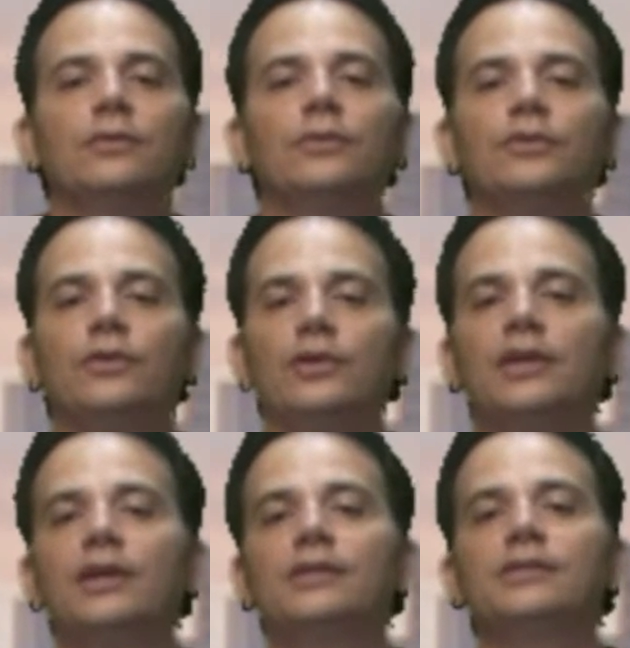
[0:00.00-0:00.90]
with your
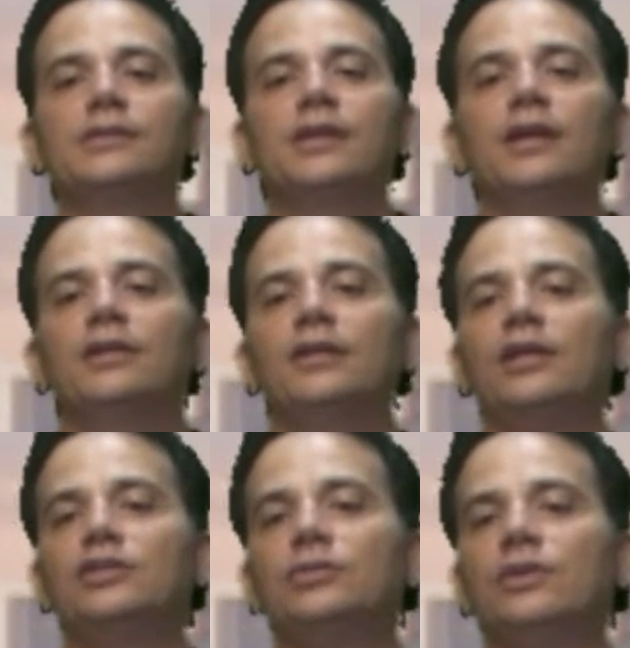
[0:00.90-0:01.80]
kids
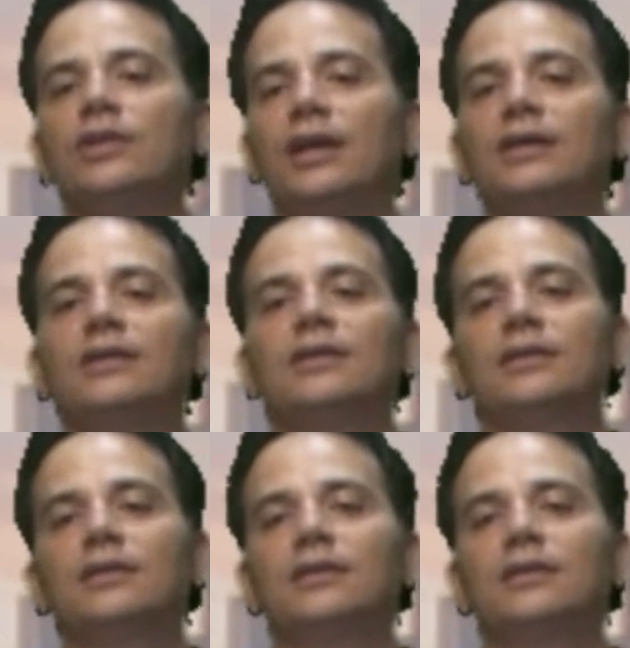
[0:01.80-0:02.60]
that you think